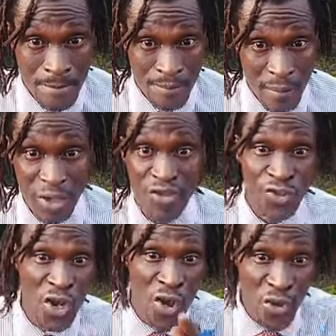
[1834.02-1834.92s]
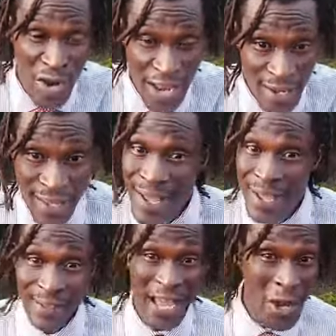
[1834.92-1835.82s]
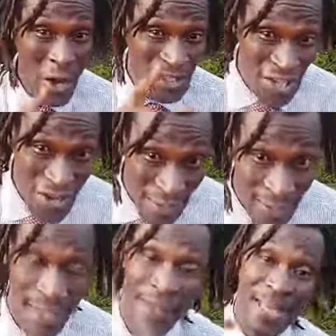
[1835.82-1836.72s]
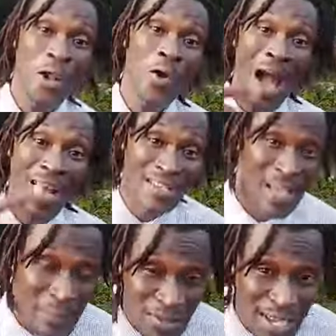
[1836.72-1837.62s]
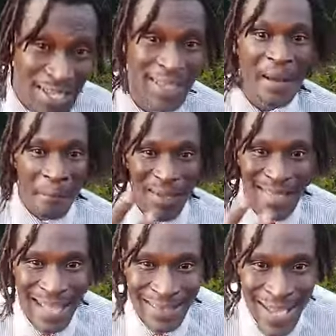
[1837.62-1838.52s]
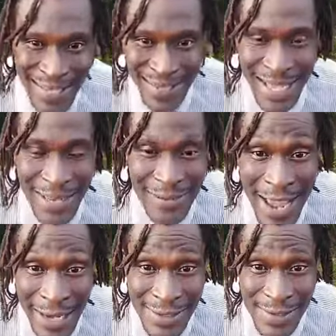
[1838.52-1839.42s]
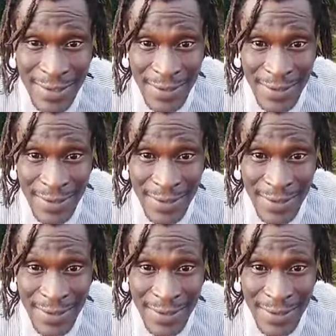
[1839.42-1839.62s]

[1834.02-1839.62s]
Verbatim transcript: But you're not going to know They're not going to say They're not going to accept Sandy. But not this, not the reality.